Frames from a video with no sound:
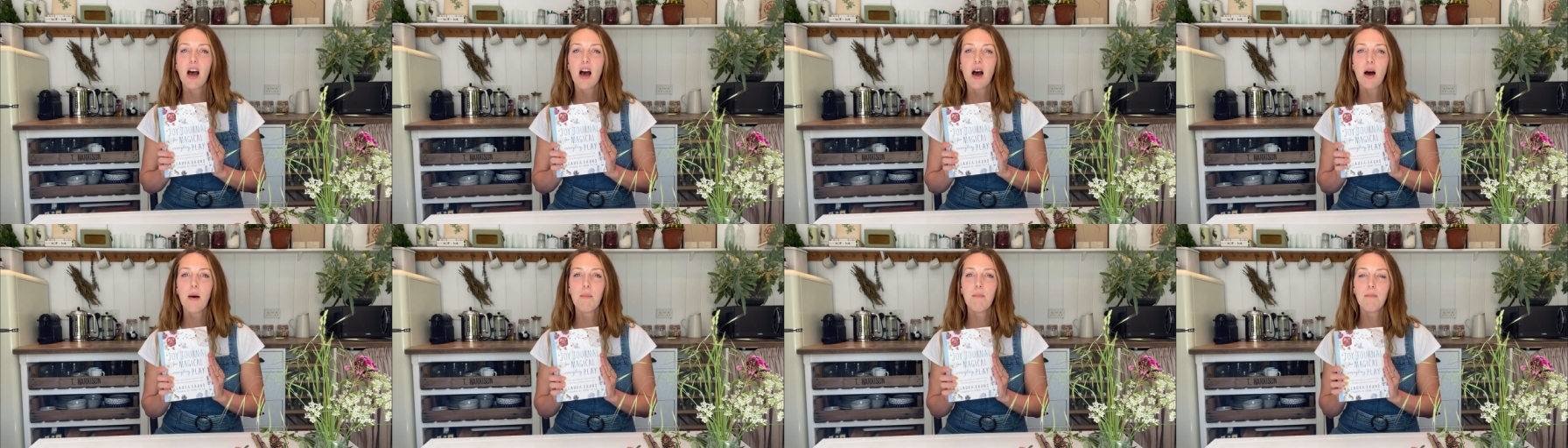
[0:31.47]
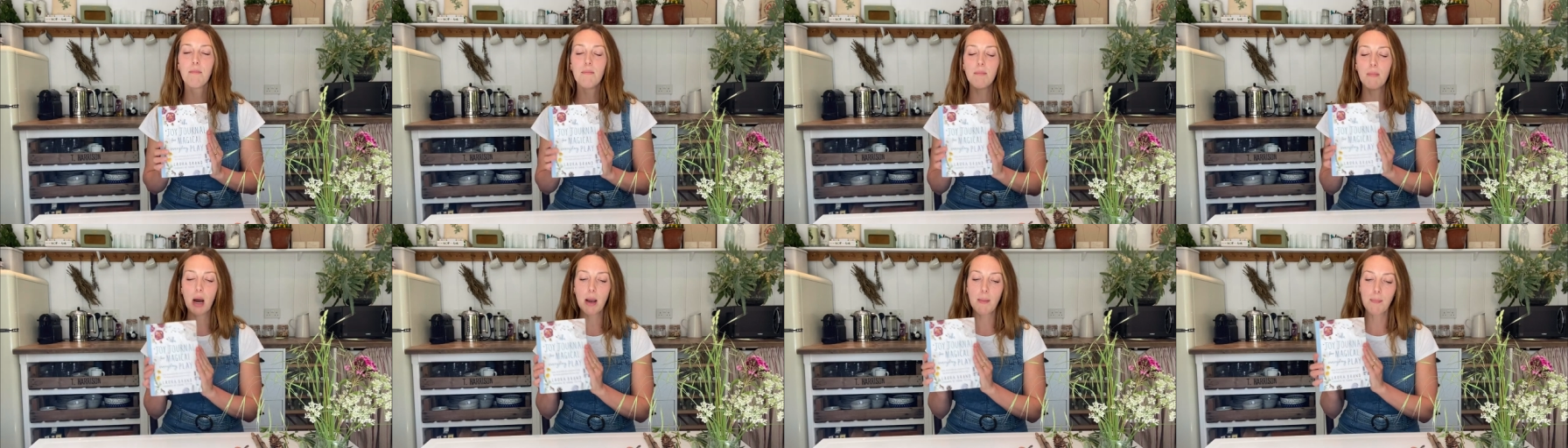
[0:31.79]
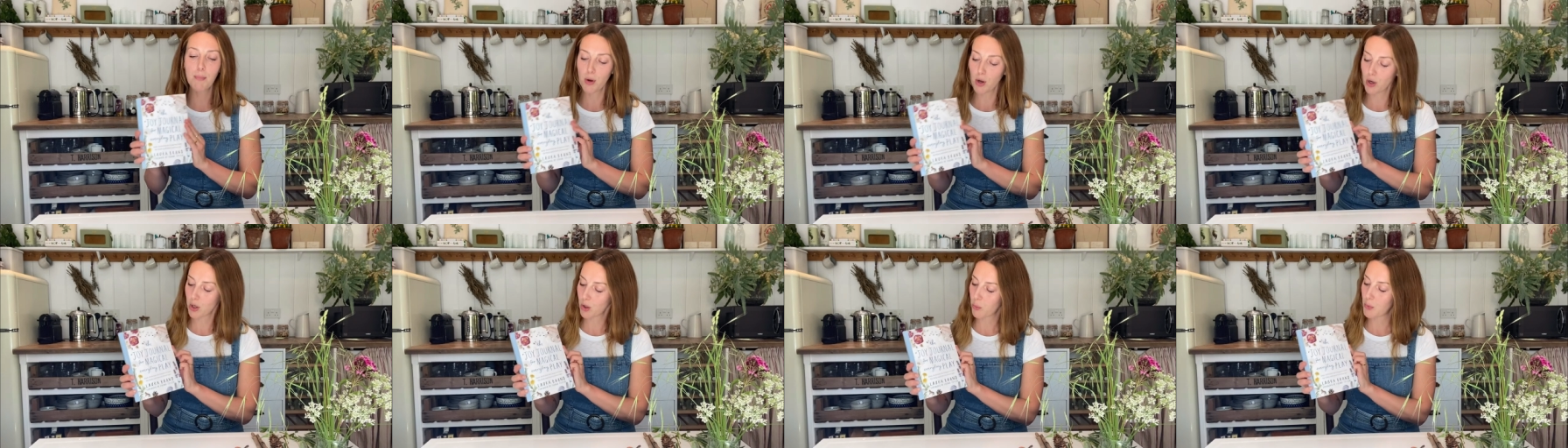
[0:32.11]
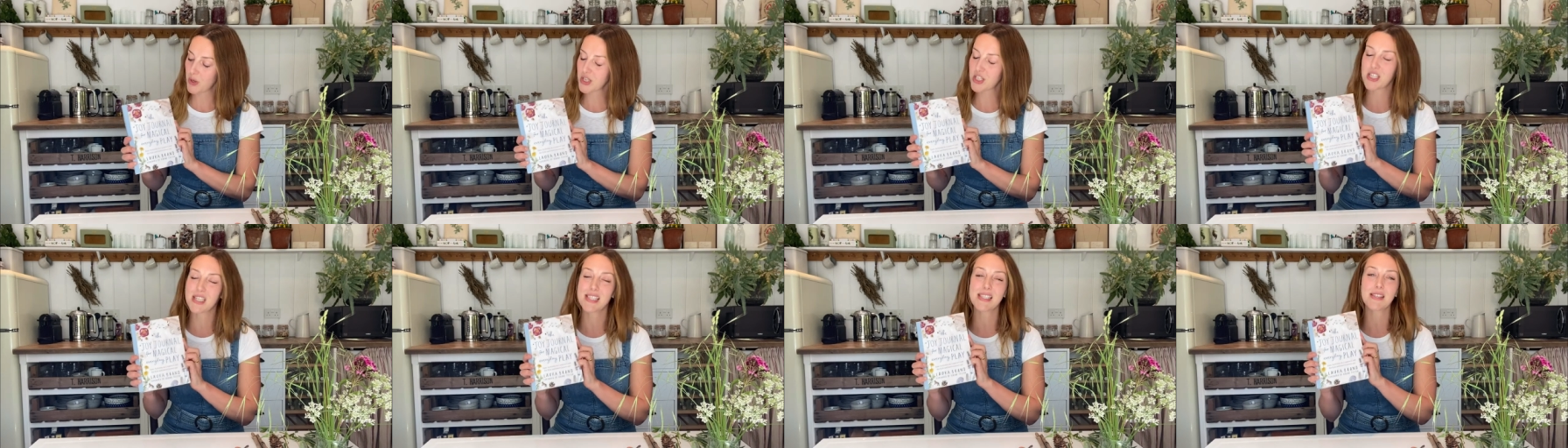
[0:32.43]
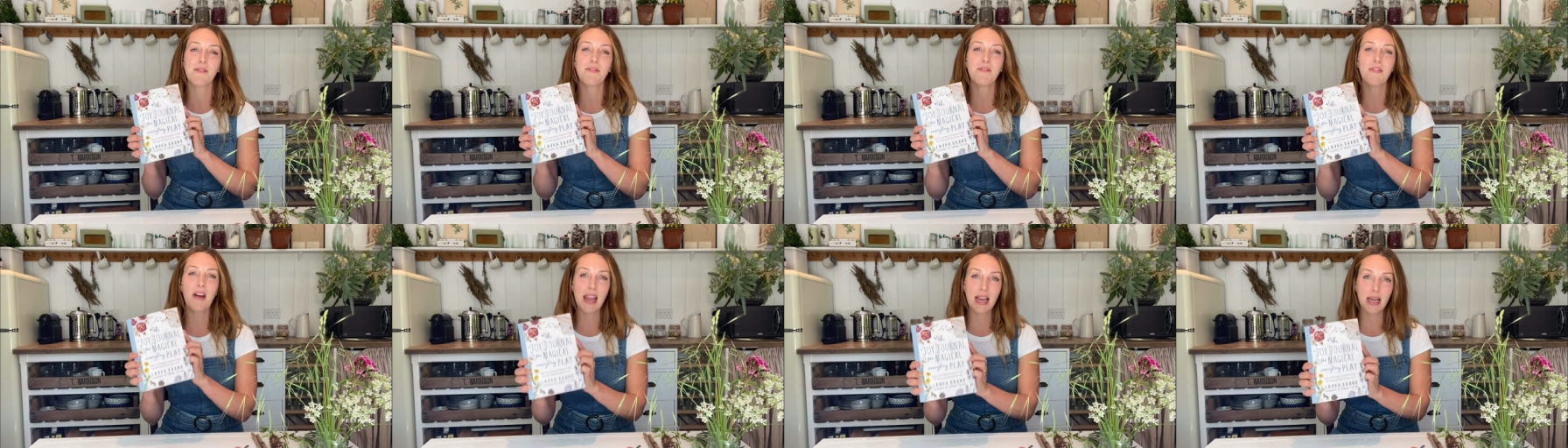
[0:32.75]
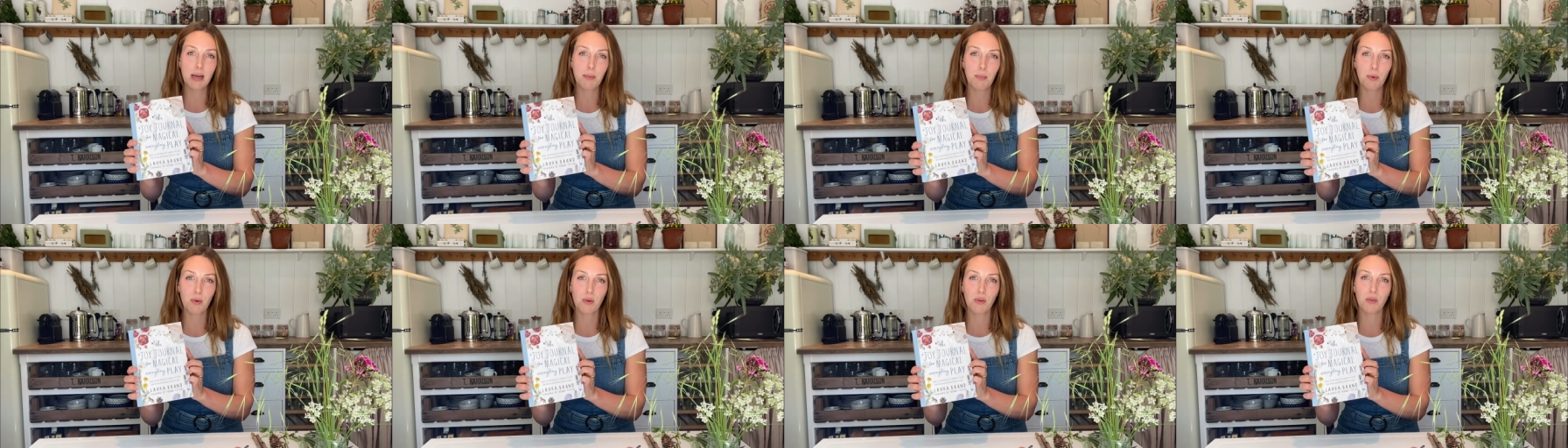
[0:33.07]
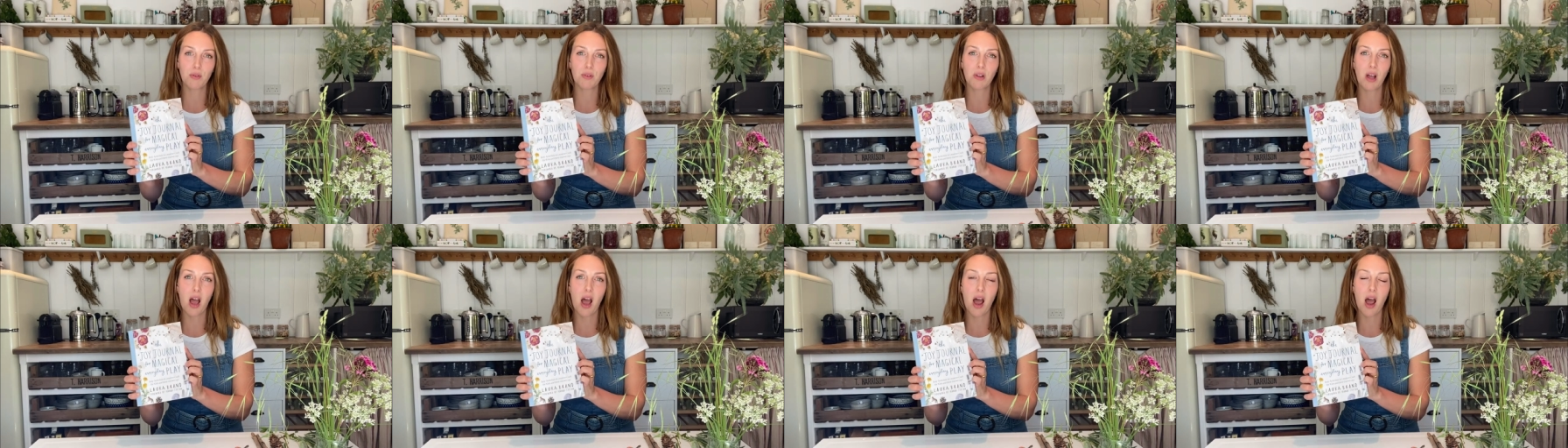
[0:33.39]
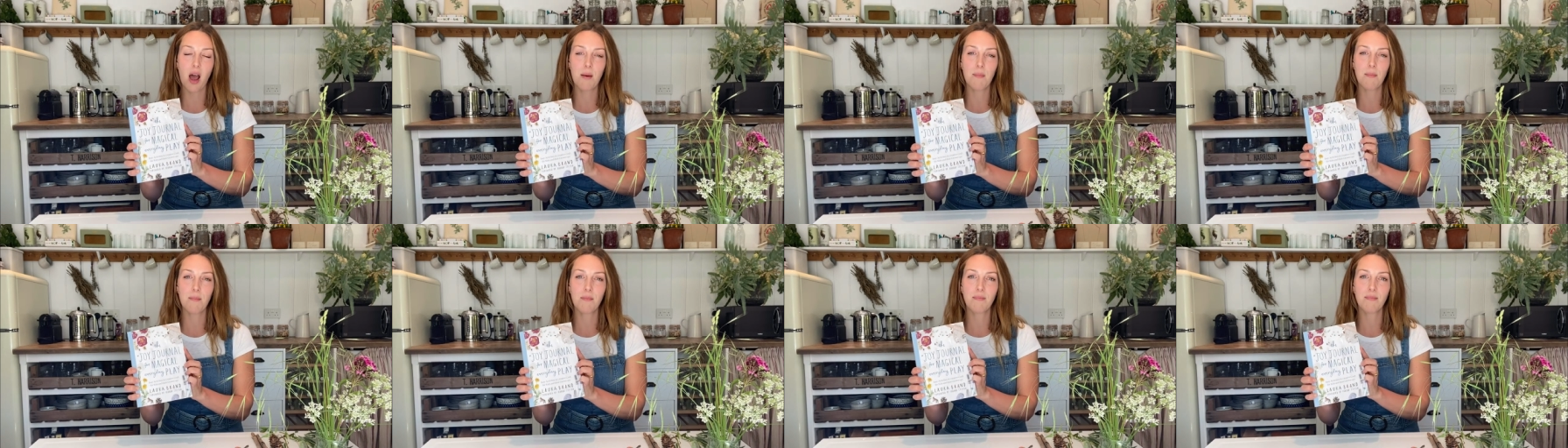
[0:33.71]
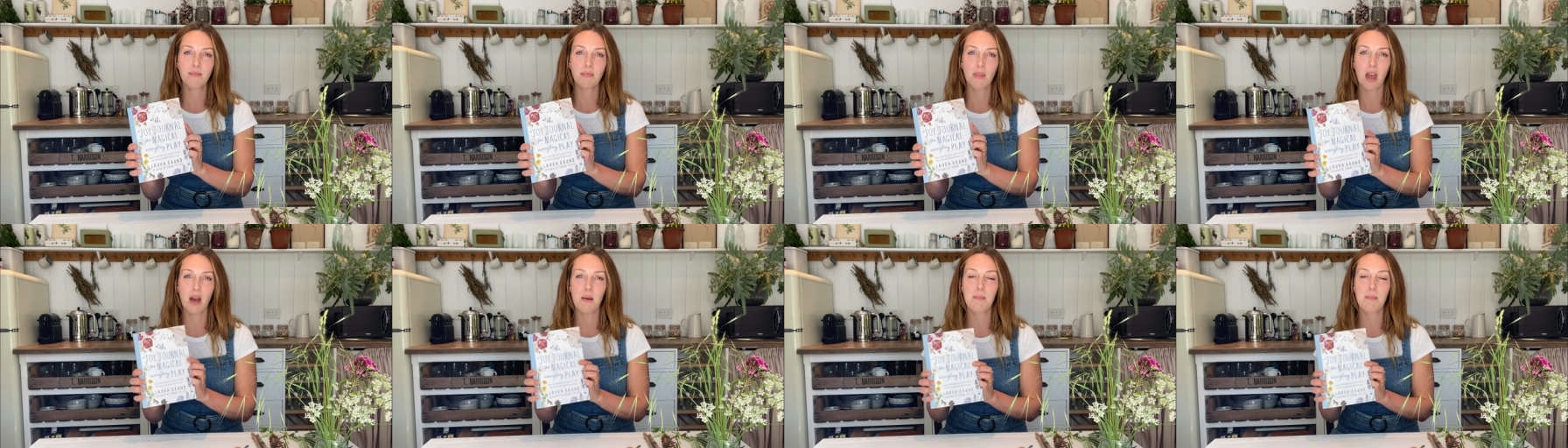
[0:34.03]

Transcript: Um, my book, which is available, um,